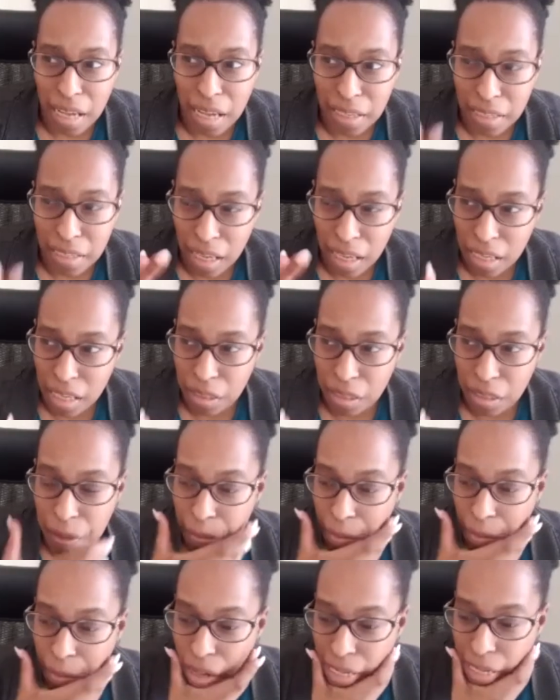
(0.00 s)
that to people
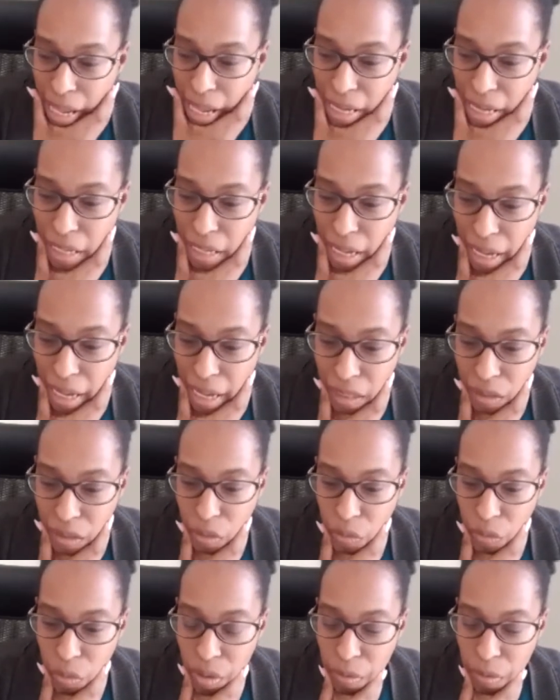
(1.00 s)
a lot, that
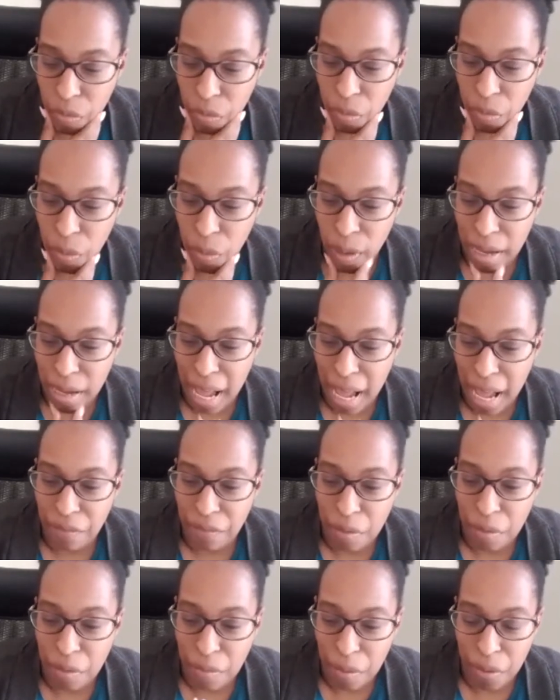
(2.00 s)
we got to
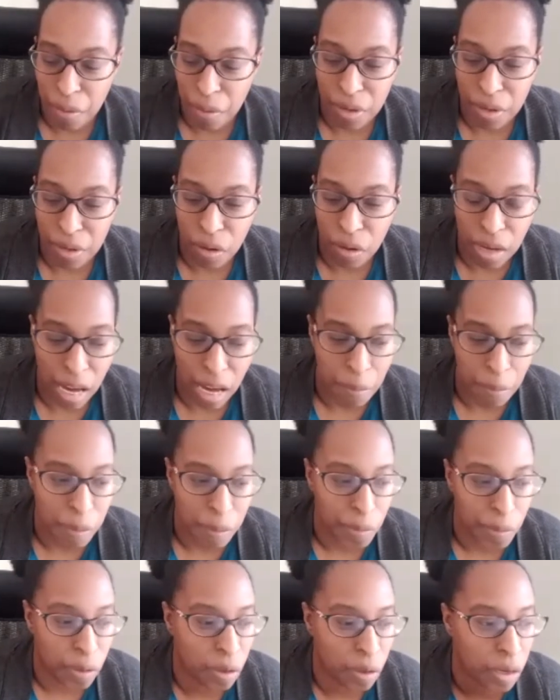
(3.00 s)
remember, I know a lot of people
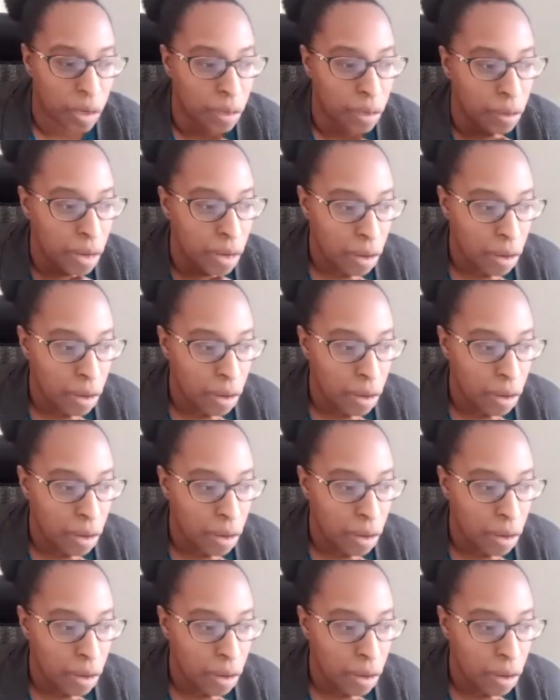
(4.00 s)
are